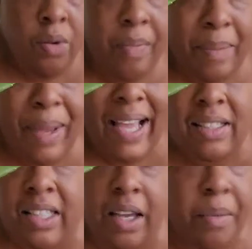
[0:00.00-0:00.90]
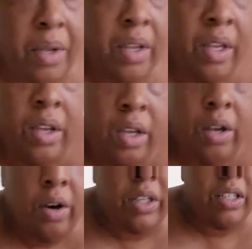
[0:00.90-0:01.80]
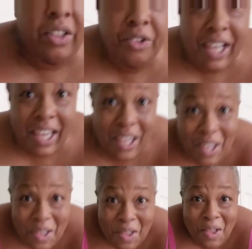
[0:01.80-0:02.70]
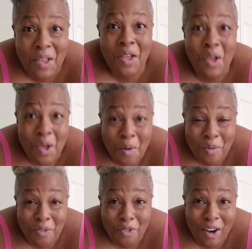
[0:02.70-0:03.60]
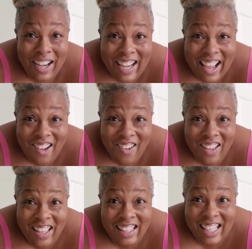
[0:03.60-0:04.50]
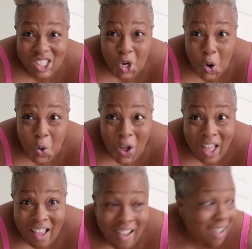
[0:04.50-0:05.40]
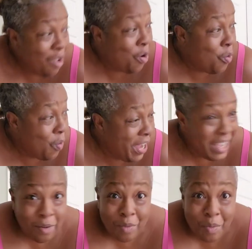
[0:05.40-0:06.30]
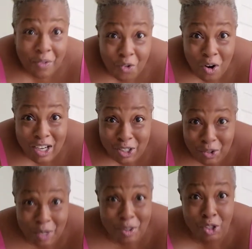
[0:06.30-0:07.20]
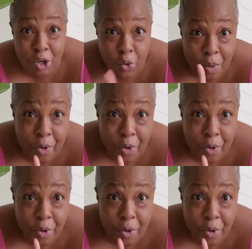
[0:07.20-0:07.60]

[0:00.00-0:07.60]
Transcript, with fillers: my back step mm -hmm. on another day. But for right now, let's go weigh in. But before I do, let me show you one